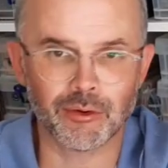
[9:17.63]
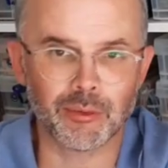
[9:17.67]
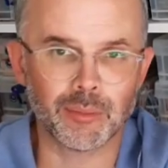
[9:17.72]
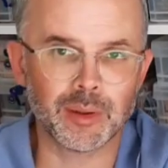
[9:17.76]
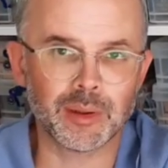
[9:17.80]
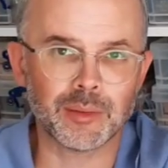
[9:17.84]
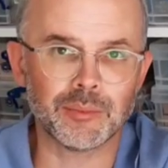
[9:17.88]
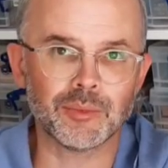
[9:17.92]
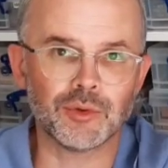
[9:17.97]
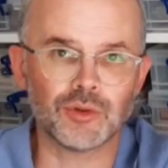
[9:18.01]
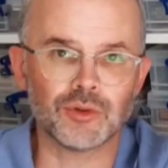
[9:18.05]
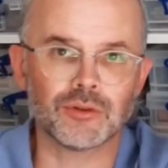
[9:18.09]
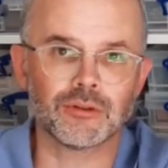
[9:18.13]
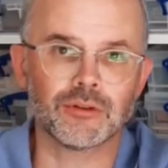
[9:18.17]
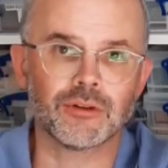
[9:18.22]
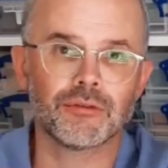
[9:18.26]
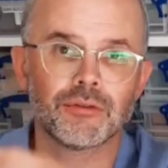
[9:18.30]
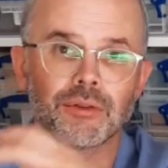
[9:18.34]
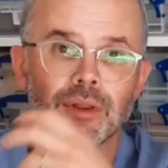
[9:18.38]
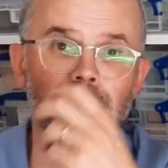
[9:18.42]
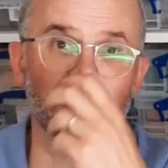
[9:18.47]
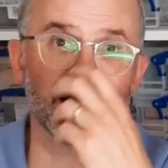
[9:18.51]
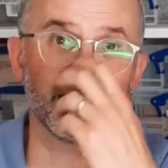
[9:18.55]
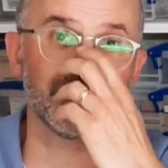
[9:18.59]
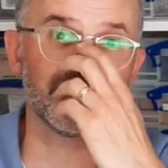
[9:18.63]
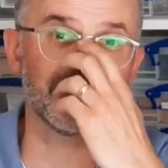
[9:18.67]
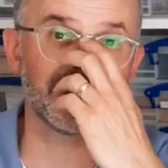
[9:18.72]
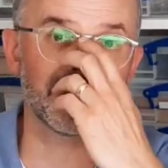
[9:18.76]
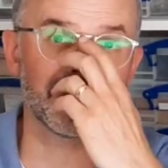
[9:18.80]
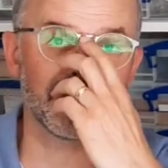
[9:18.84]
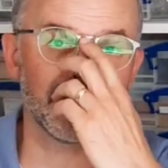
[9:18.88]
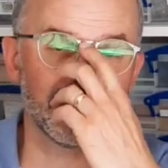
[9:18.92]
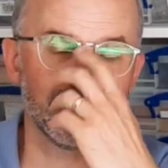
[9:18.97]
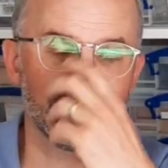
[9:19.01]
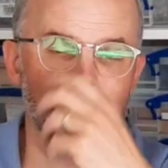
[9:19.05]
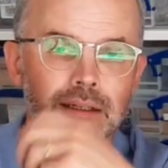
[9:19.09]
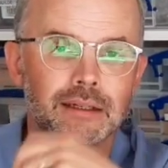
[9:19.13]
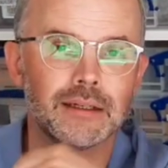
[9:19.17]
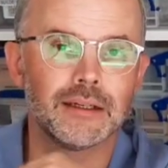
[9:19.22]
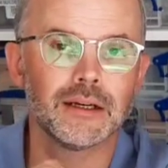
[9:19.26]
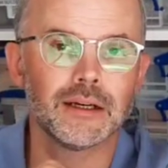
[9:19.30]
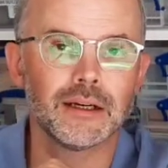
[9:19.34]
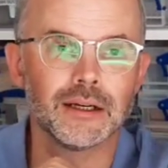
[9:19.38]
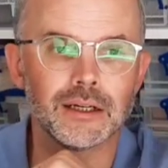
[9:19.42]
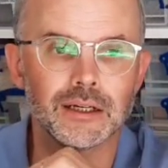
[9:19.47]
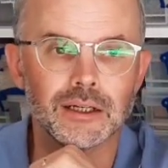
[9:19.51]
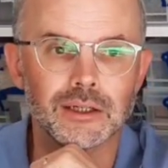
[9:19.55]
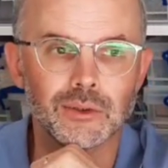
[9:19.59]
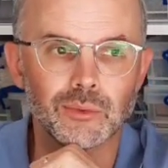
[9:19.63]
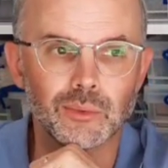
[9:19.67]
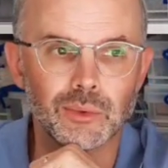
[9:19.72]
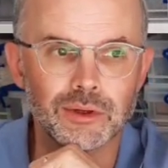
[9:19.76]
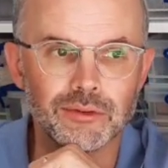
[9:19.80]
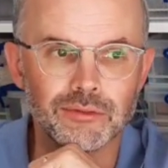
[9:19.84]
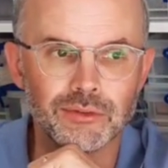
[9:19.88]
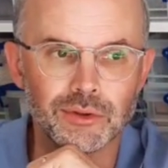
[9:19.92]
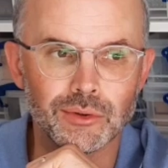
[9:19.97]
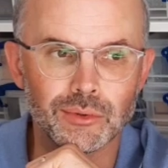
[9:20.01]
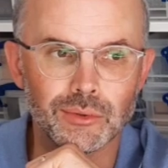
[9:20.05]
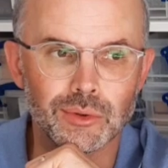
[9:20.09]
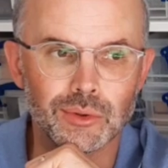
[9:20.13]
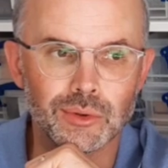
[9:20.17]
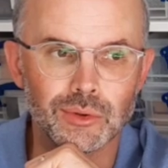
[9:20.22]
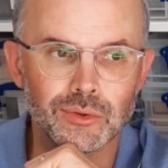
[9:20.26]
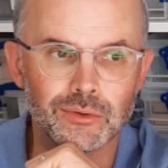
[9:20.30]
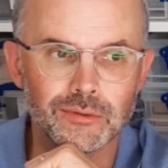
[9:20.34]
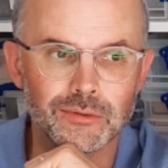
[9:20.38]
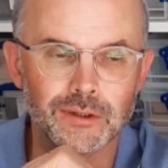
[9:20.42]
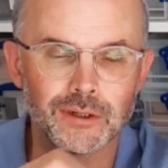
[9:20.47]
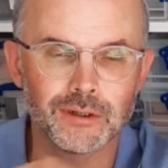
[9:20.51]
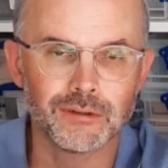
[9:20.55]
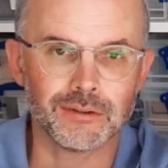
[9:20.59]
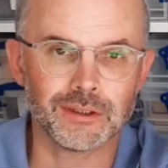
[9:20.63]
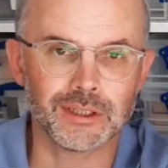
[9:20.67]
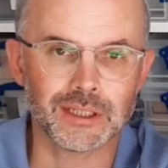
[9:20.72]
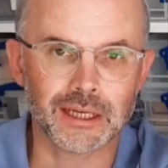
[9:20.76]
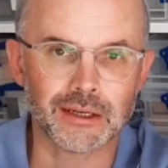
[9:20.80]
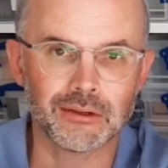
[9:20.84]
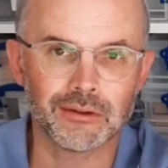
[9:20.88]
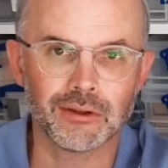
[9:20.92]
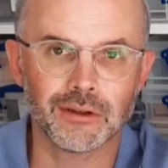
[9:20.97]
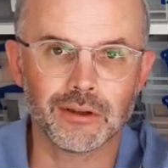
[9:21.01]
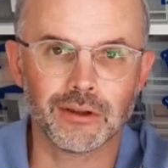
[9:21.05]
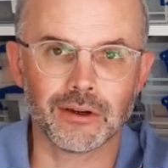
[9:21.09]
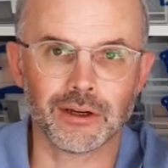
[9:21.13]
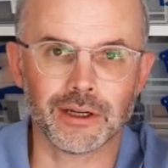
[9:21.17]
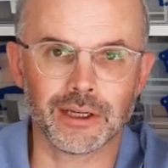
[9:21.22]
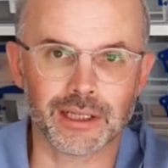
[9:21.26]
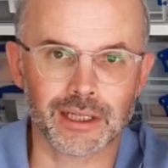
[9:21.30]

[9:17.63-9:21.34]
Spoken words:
a bit more of that with you all further down the line.